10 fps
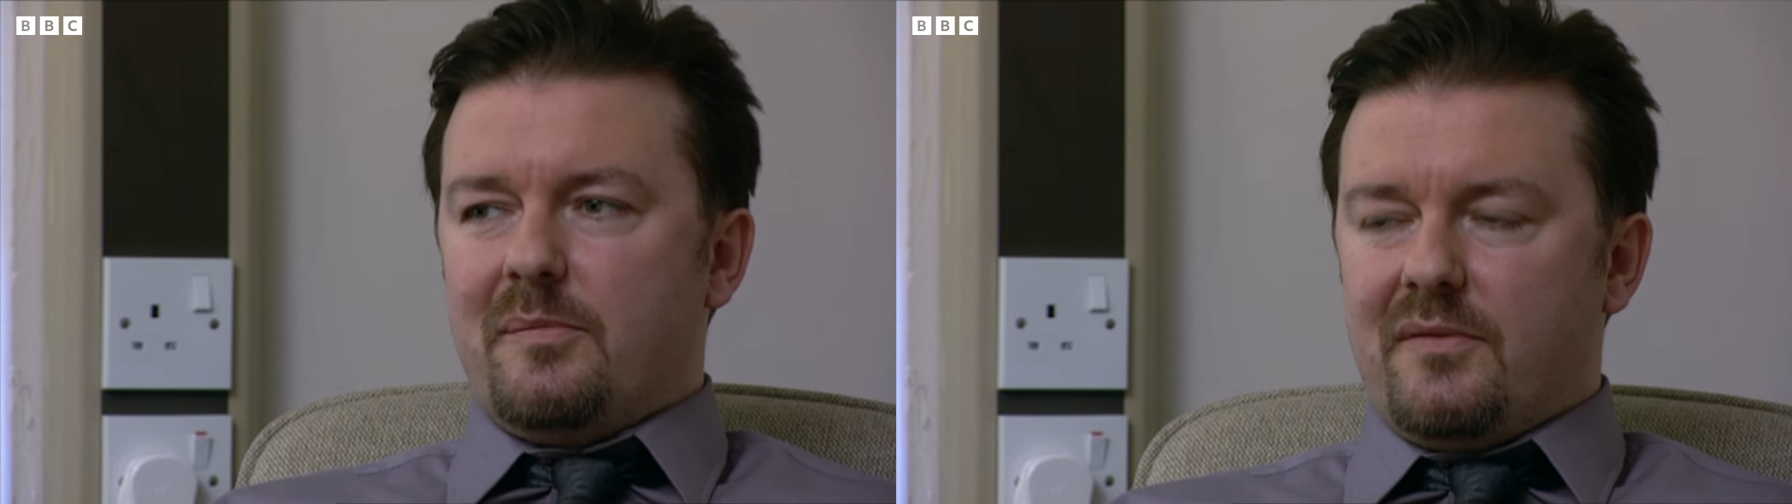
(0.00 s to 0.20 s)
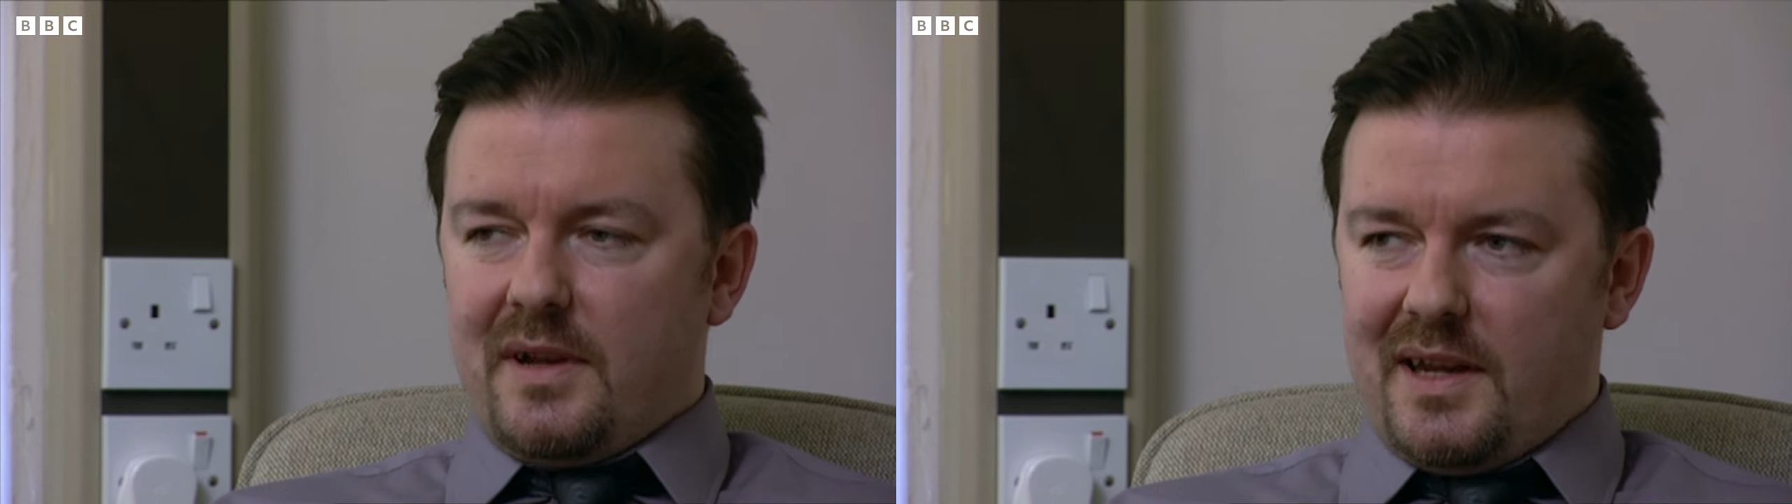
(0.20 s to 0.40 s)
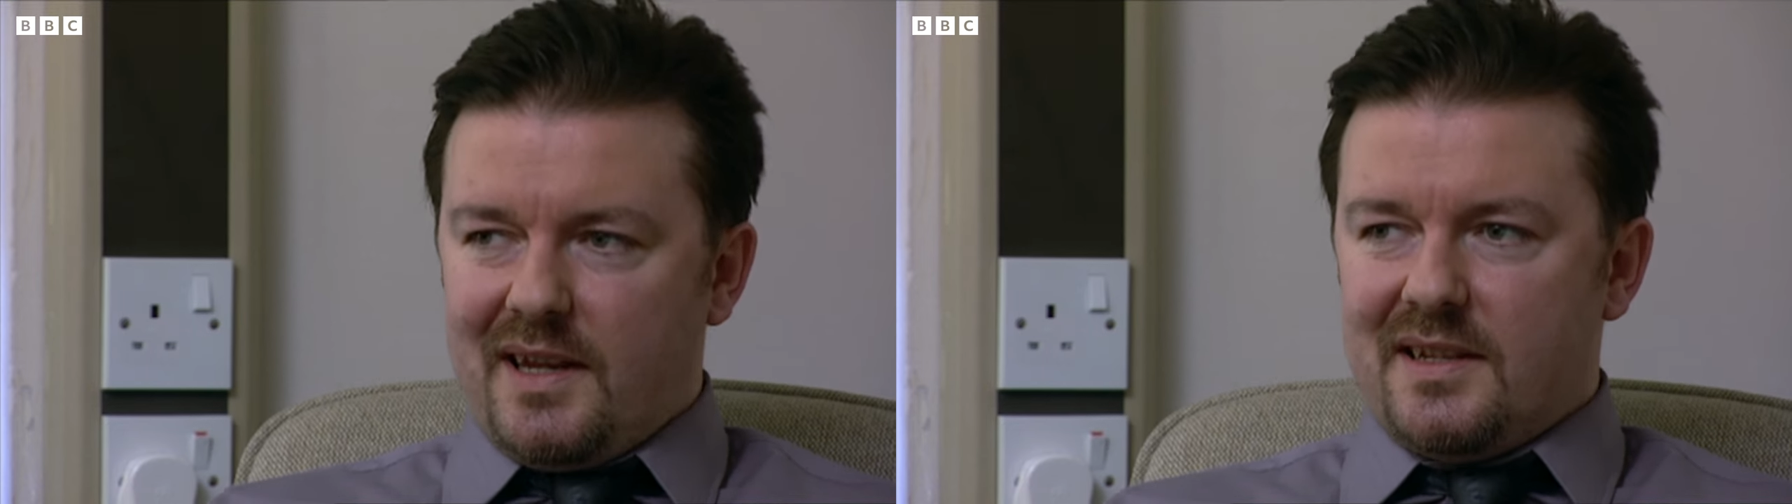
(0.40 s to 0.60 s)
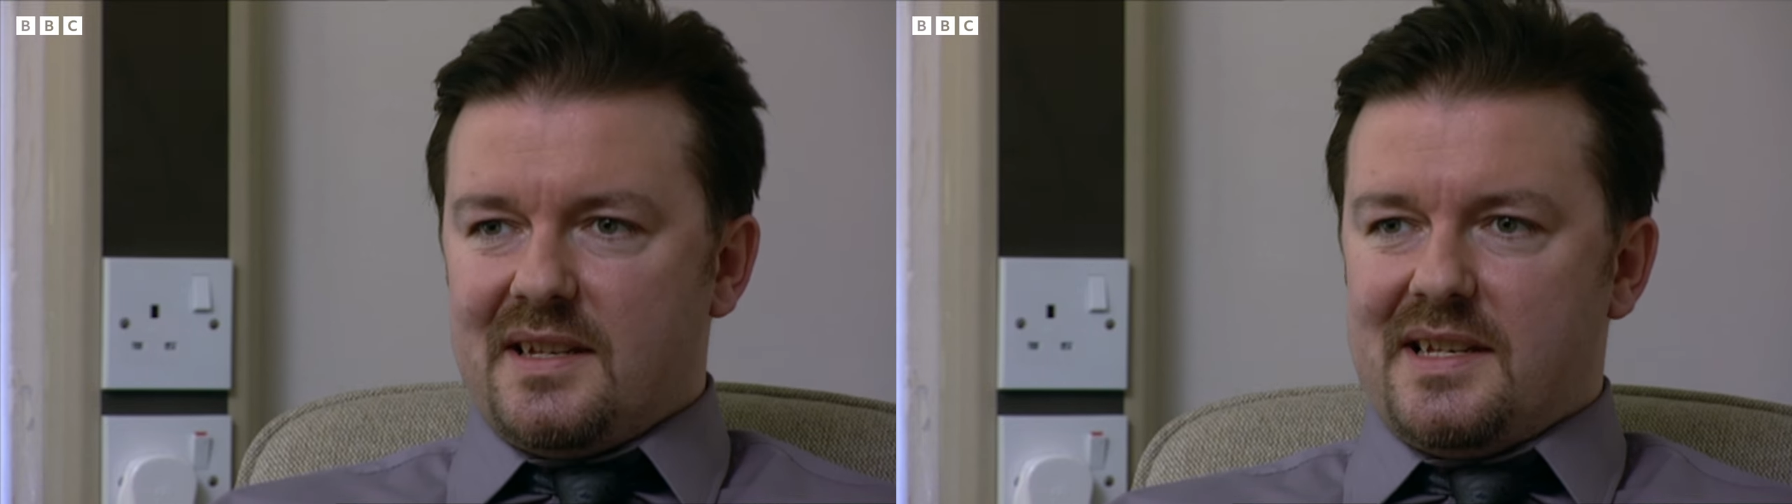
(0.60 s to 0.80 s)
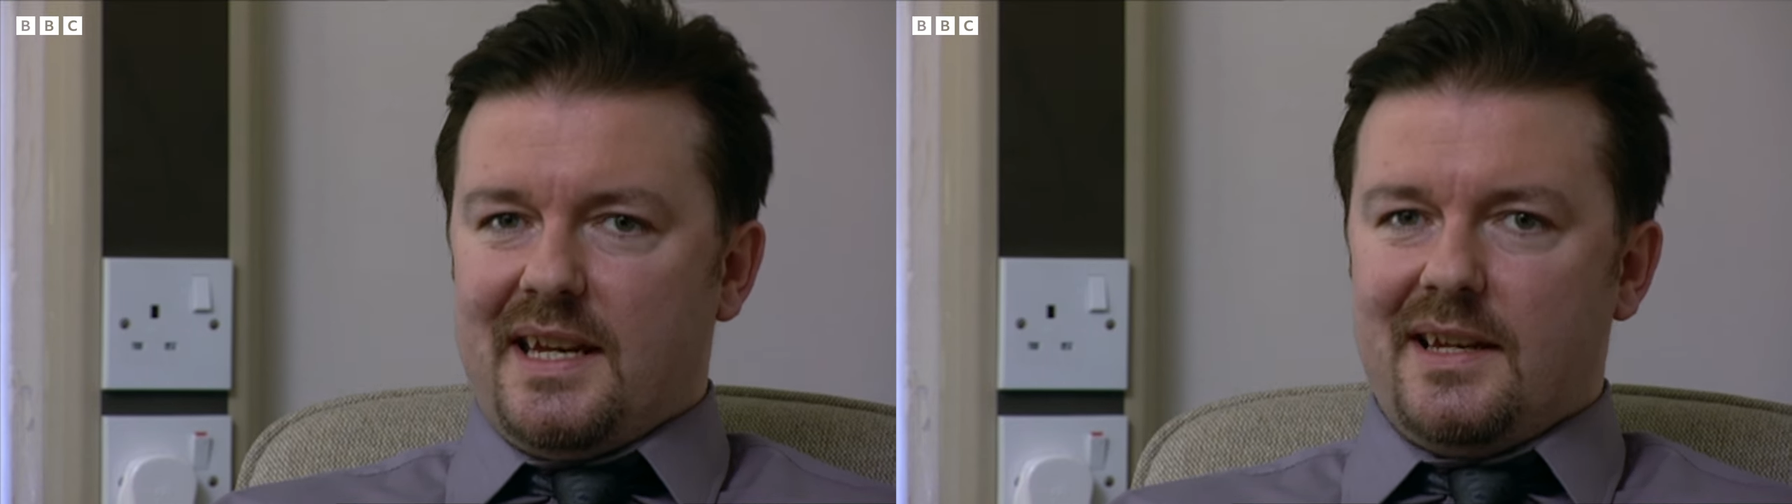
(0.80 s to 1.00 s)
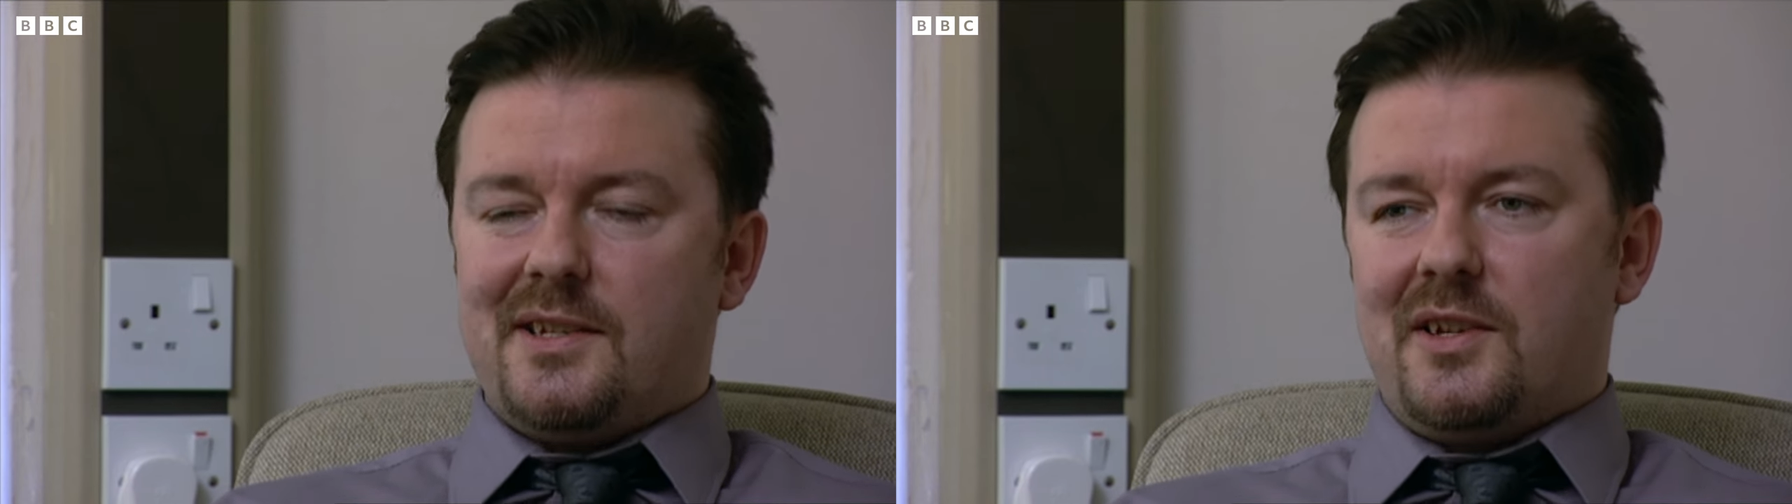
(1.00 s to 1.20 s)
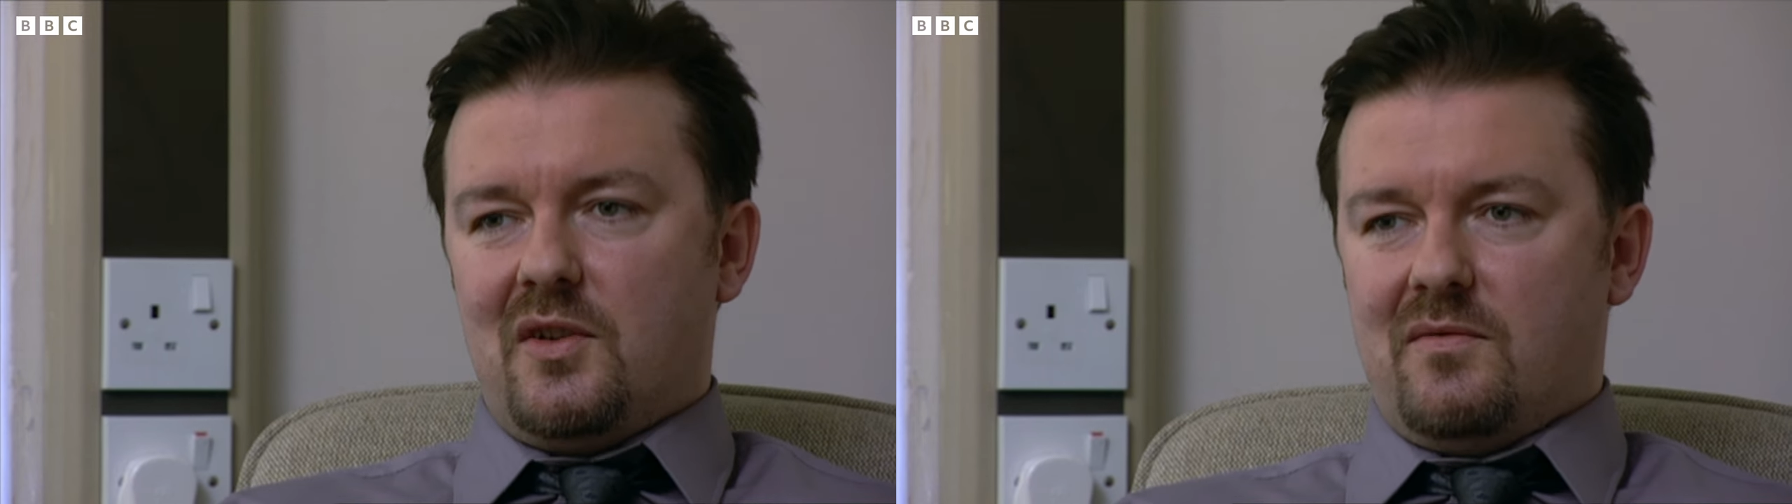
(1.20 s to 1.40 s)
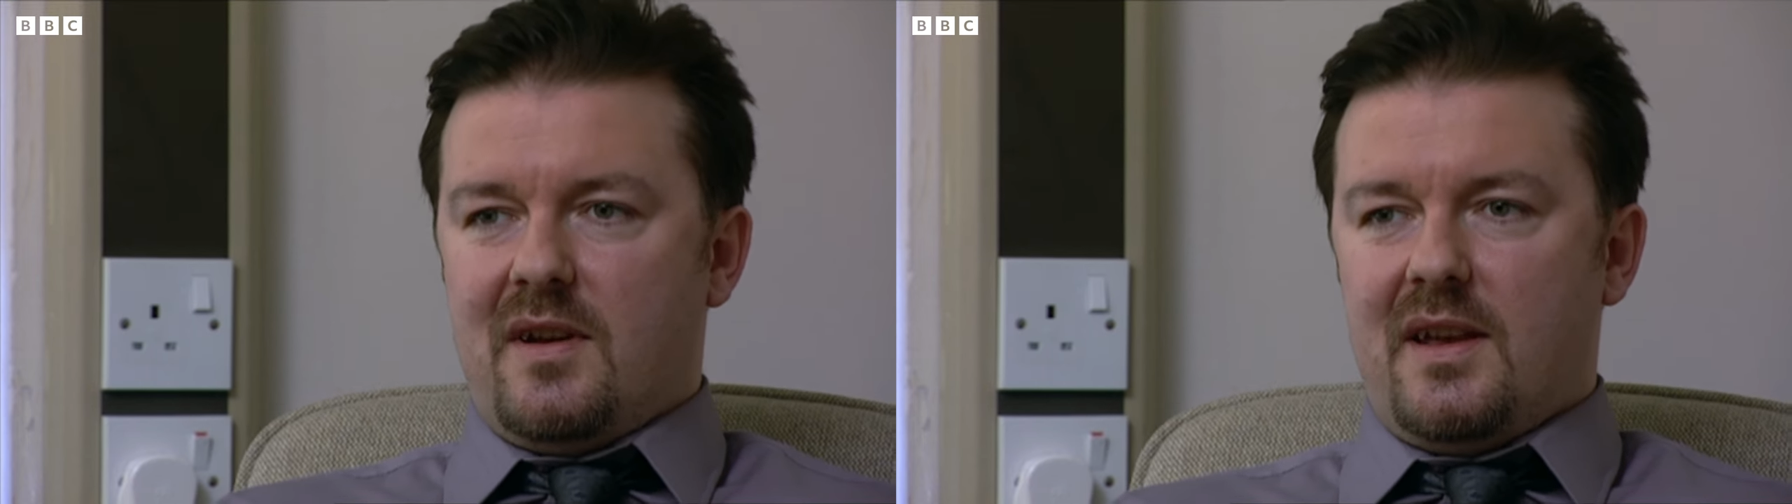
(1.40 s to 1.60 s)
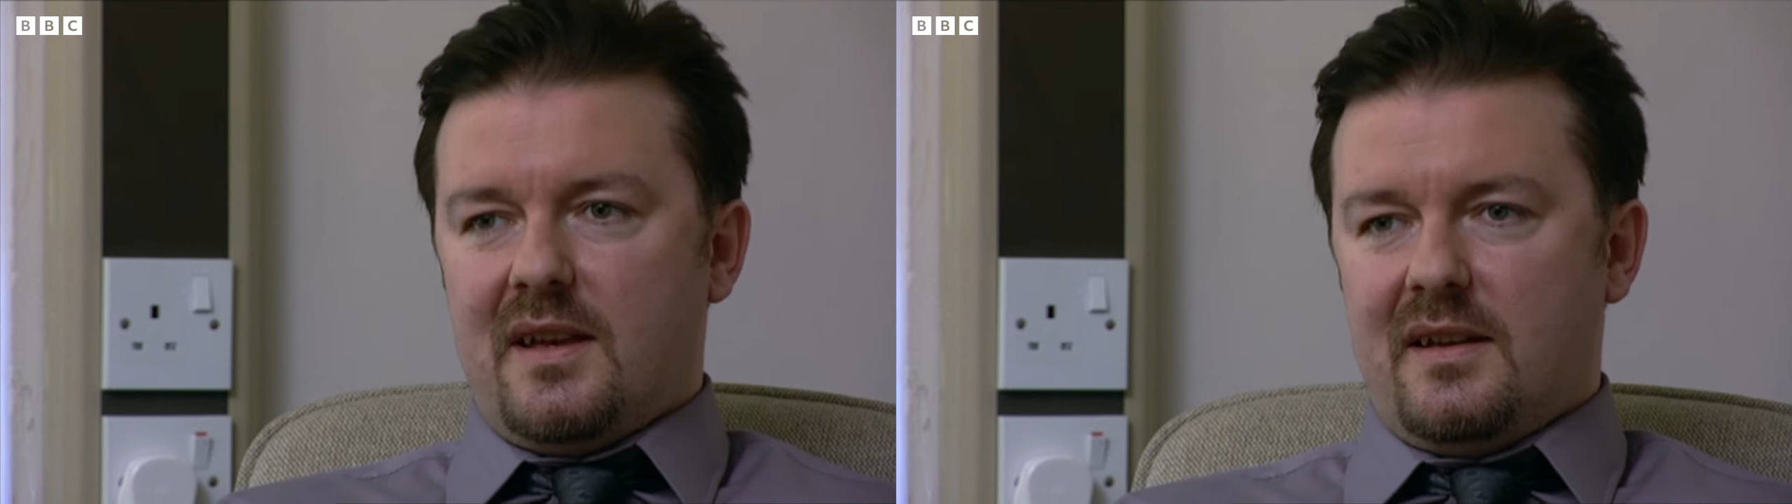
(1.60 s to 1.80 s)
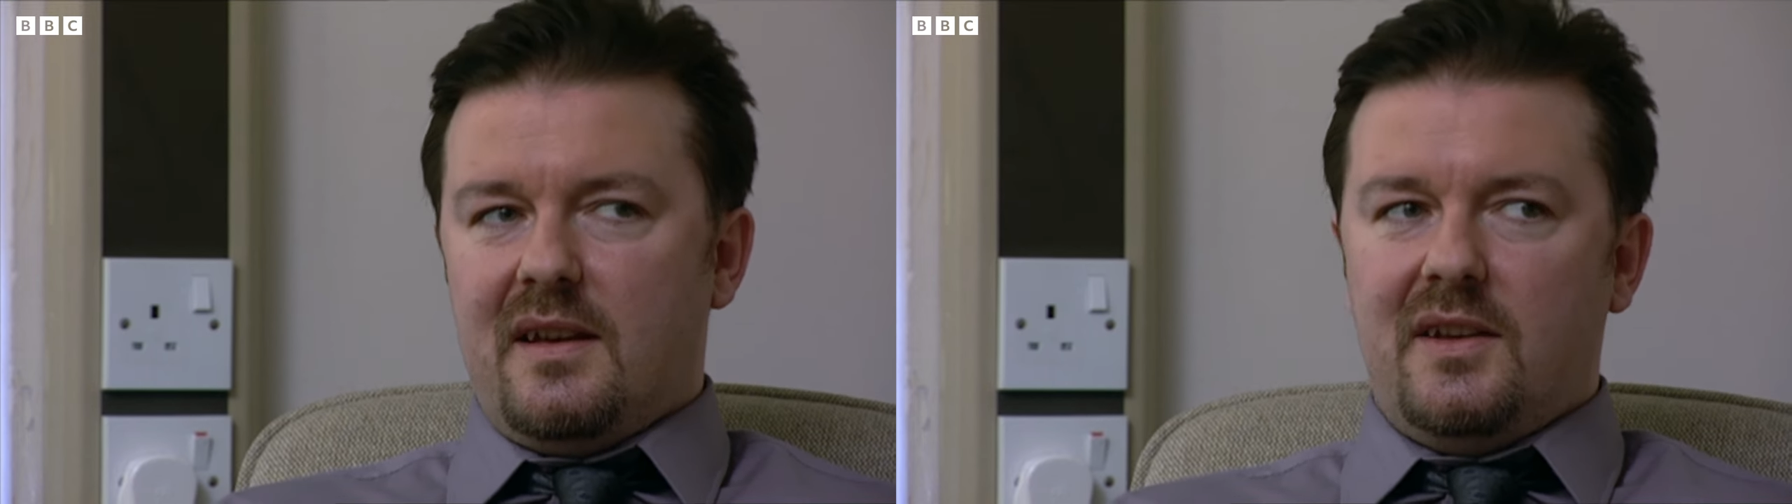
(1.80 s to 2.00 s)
brilliant singer-songwriter.